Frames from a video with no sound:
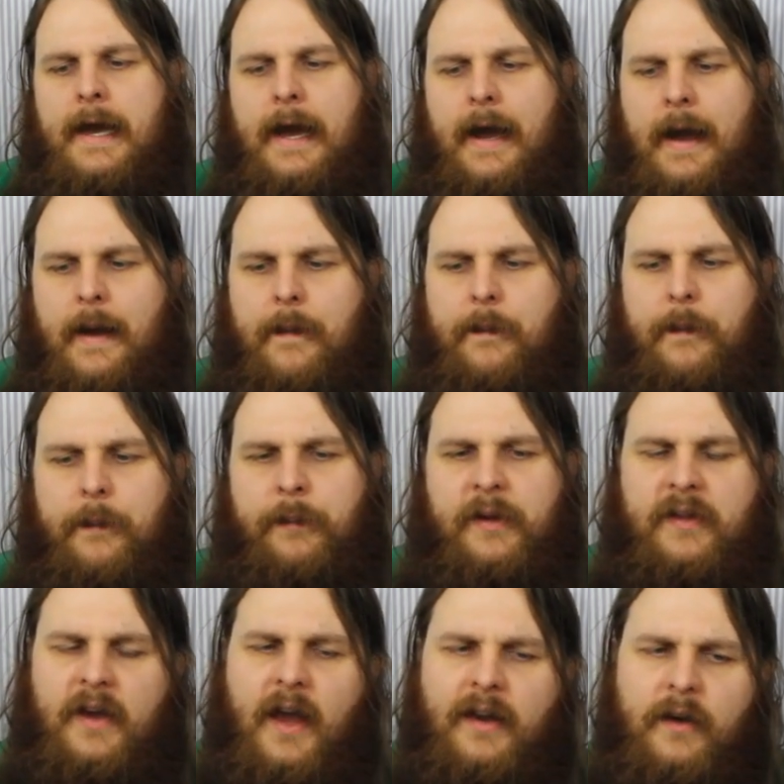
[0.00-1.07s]
Um,
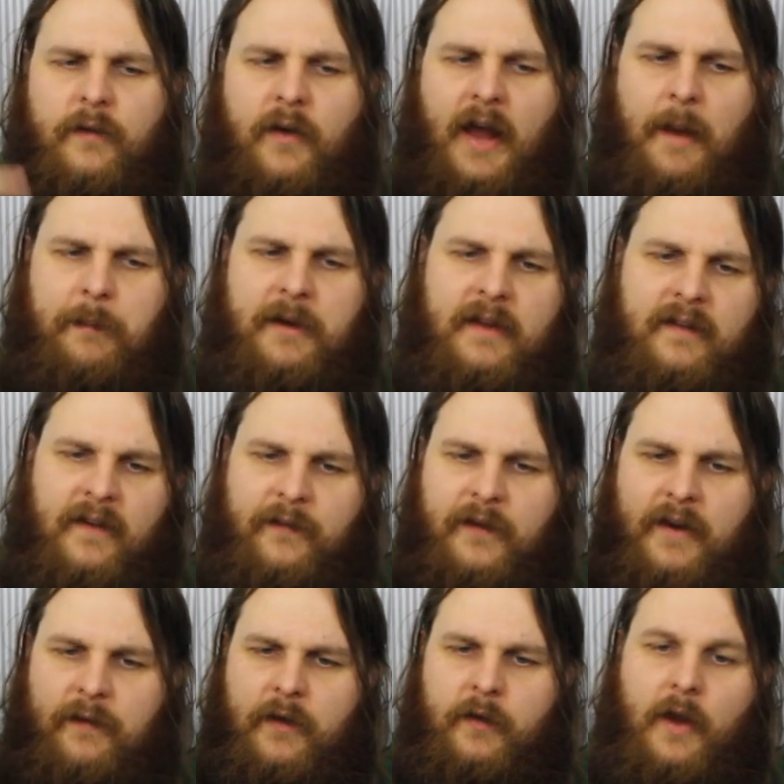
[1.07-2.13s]
but the idea of it happening
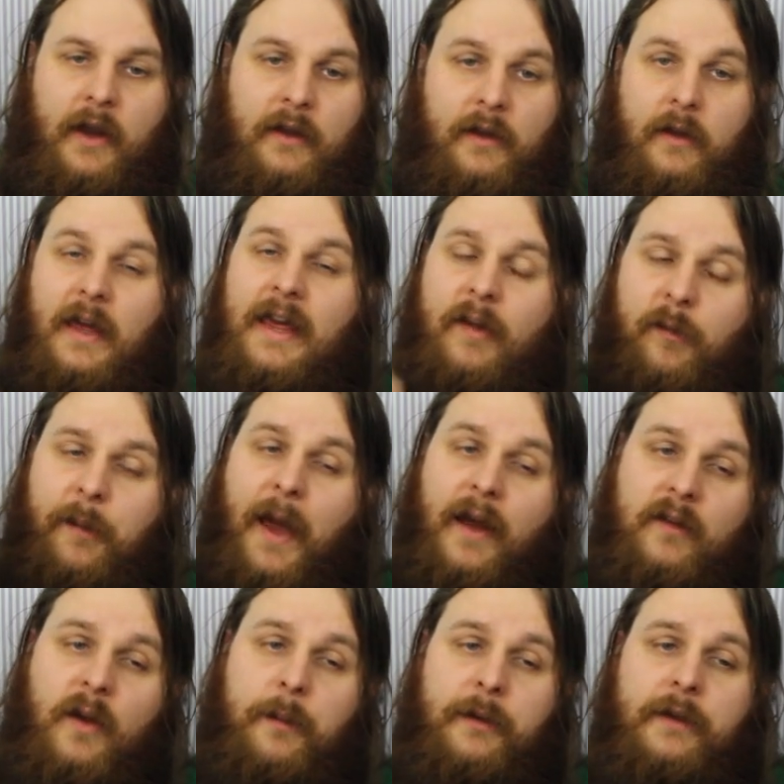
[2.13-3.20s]
different every cycle, it is
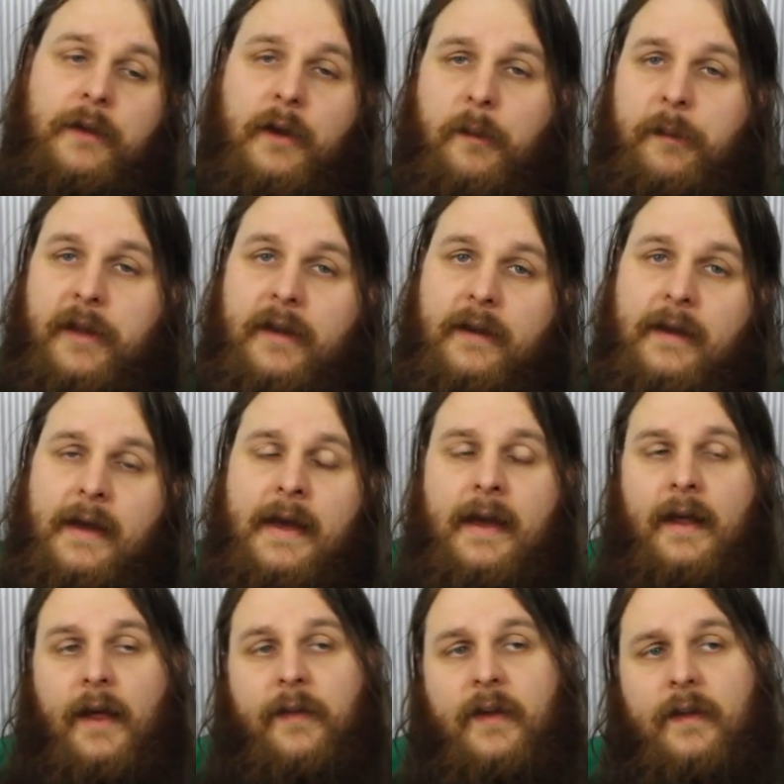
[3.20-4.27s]
backed up a little bit.
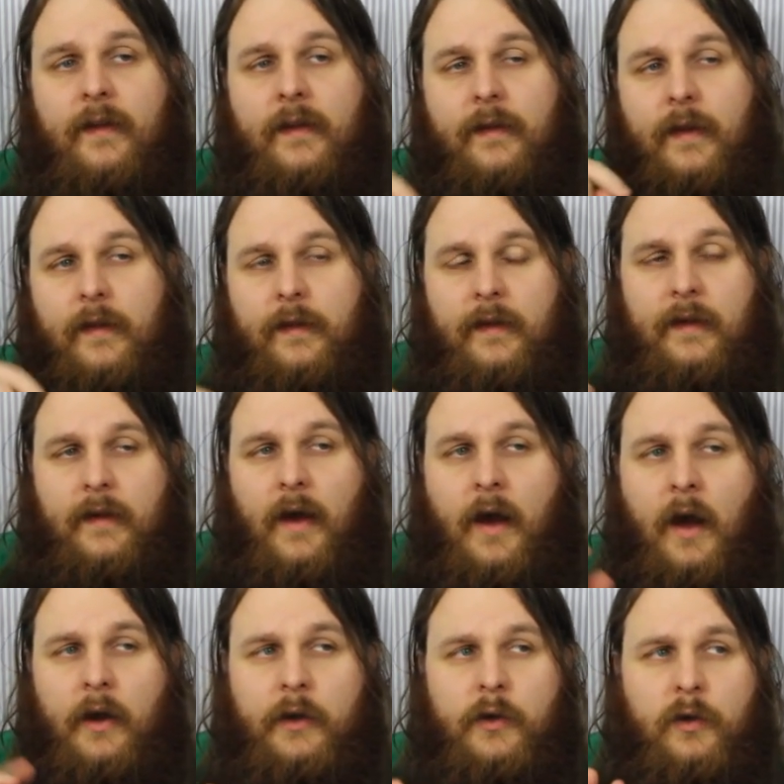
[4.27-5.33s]
I think that the, the
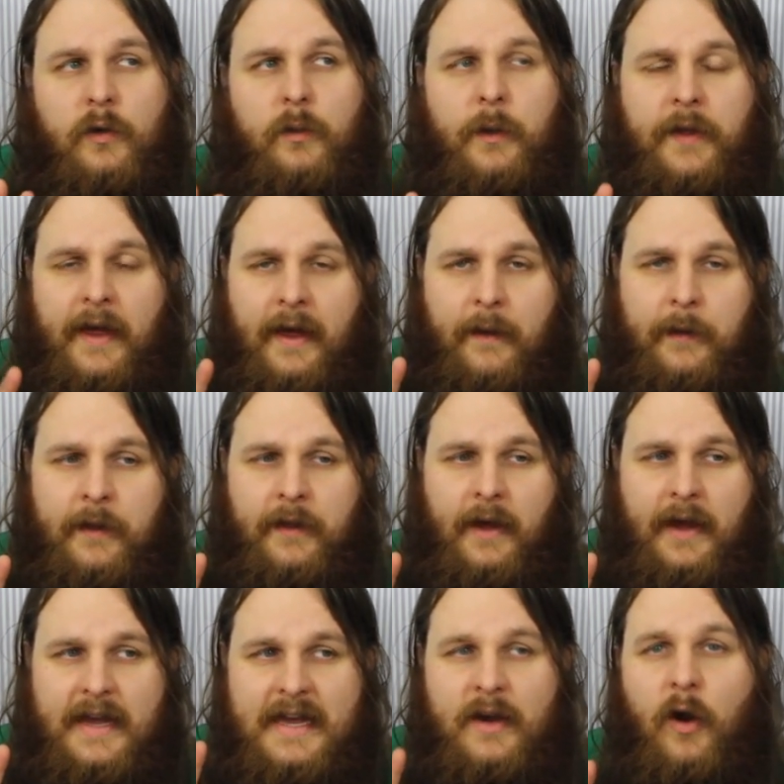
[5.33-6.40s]
article with with
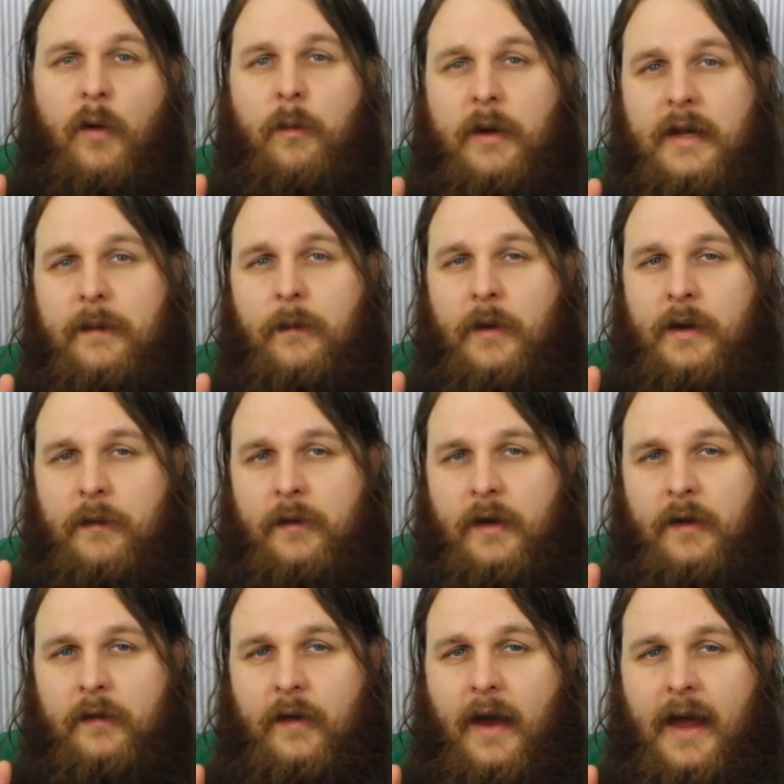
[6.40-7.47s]
uh, Egon when he when he was
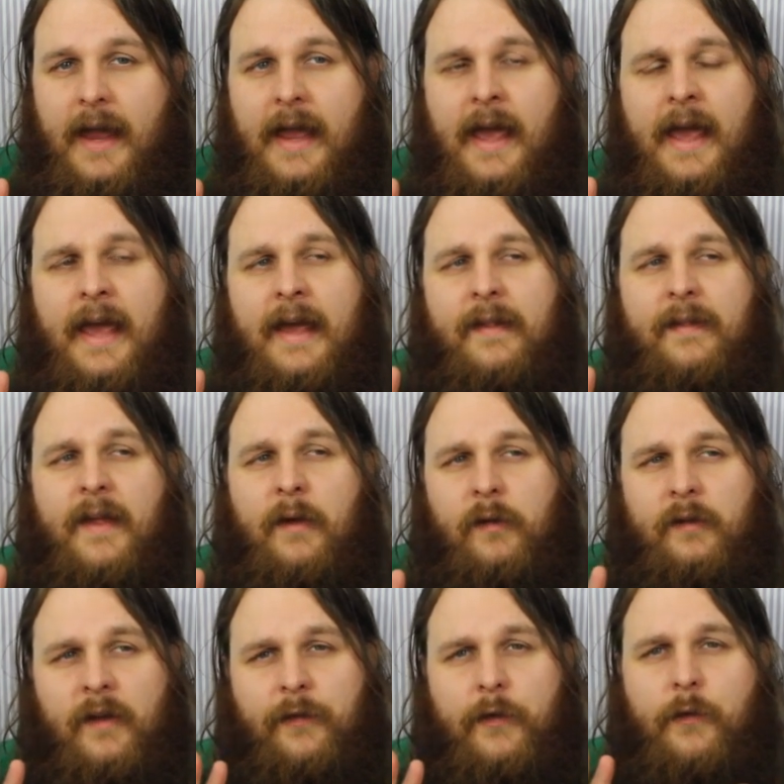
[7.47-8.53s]
going to die,
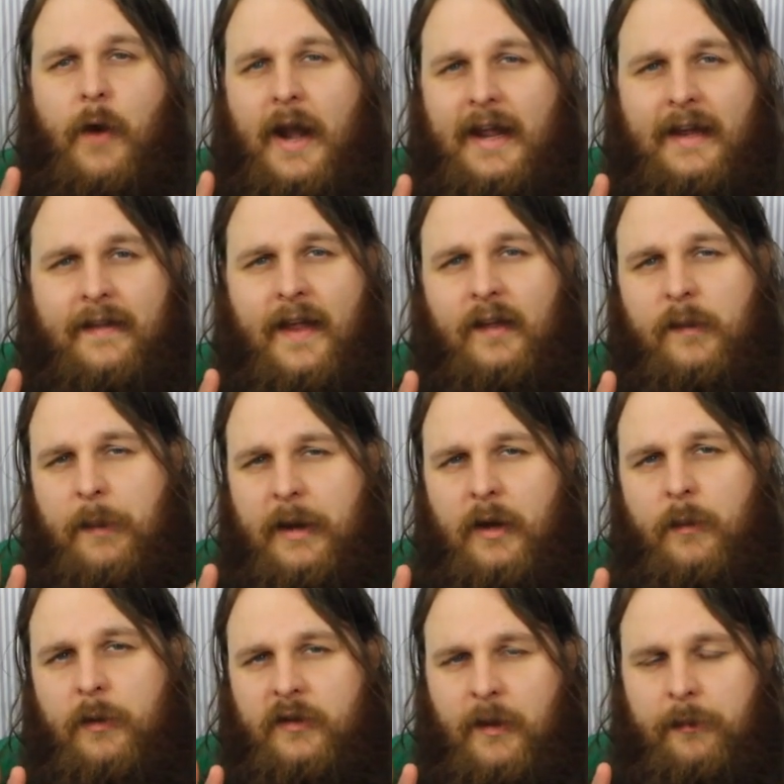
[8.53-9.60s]
there's different writing in that
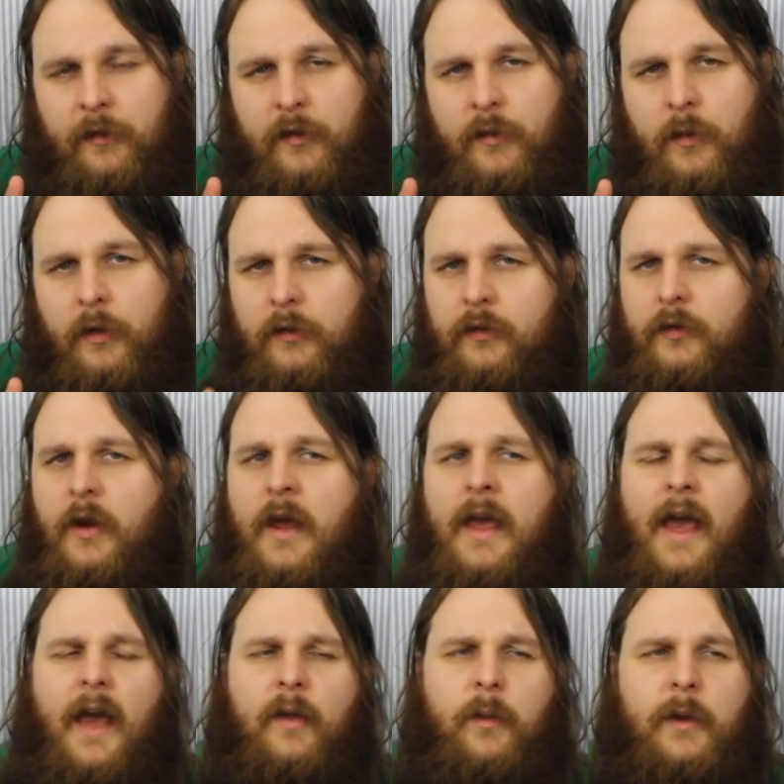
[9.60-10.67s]
depending on which episode you watch,
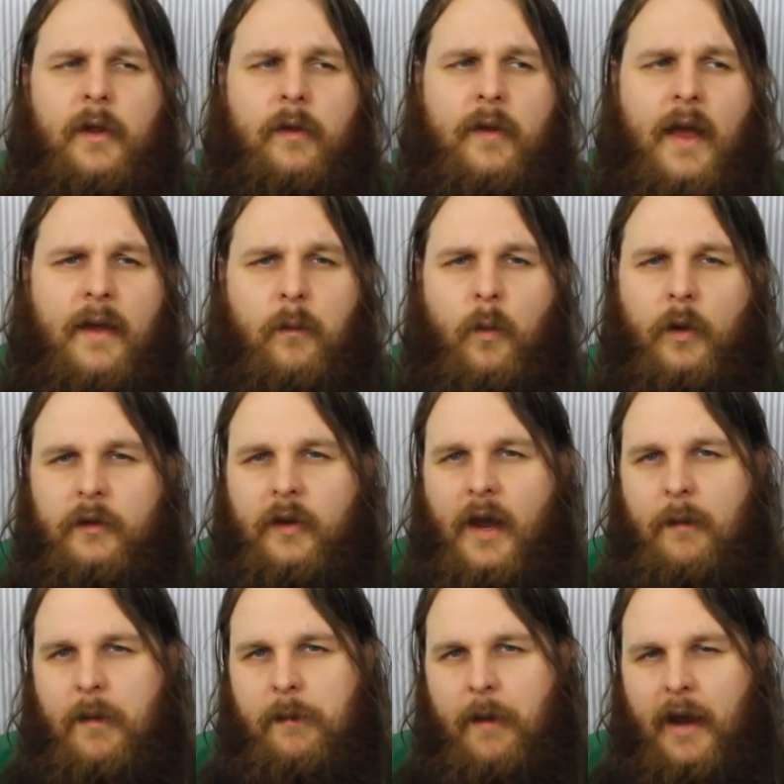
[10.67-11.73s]
as well as that one
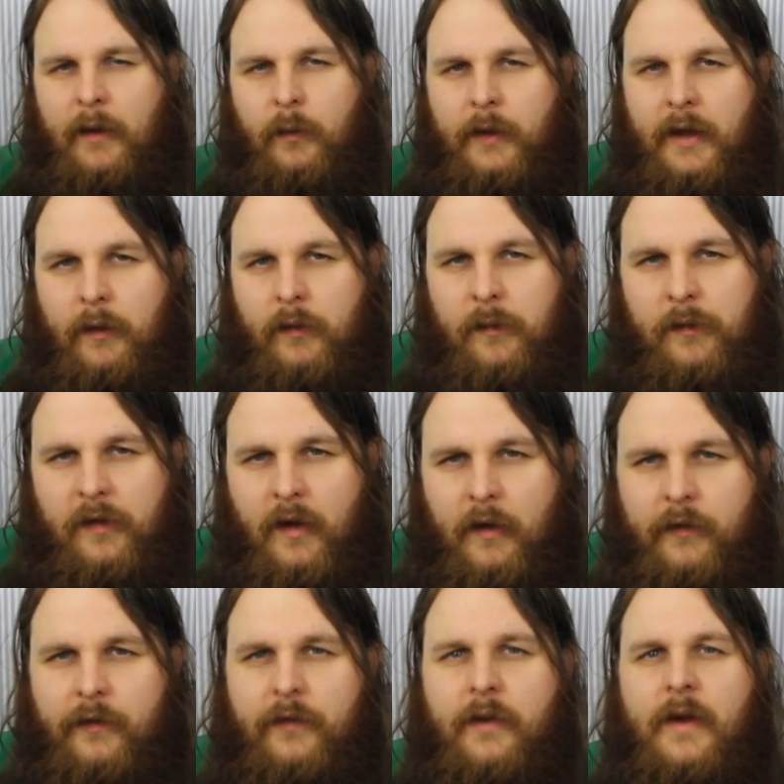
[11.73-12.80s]
time when Michael kills
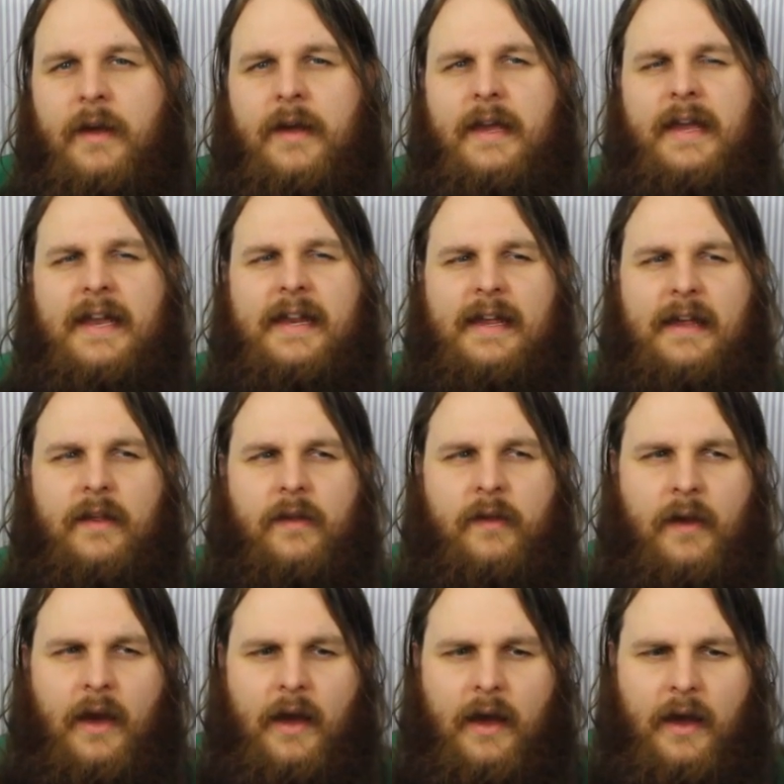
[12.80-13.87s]
himself, it
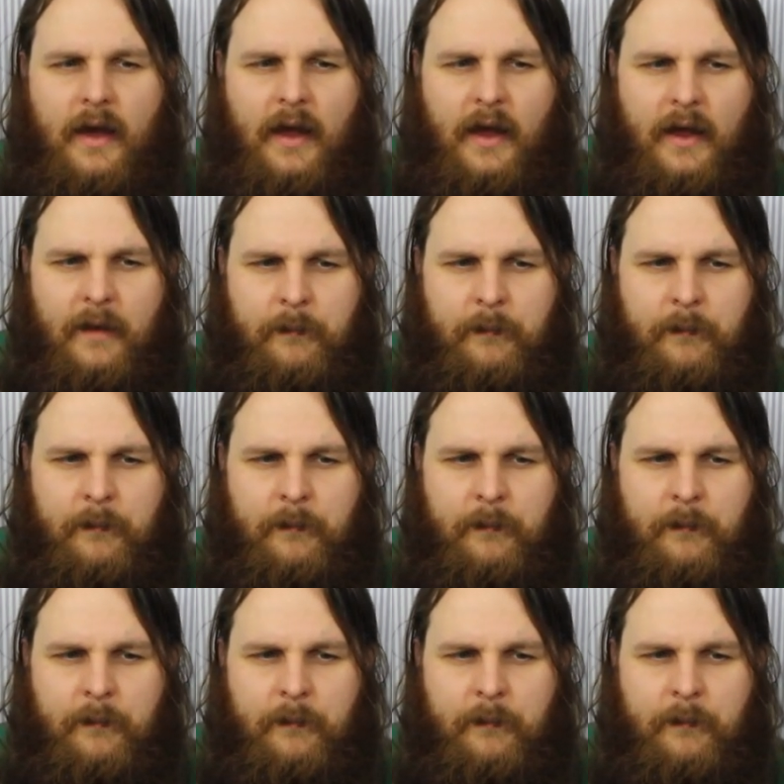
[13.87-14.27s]
is uh,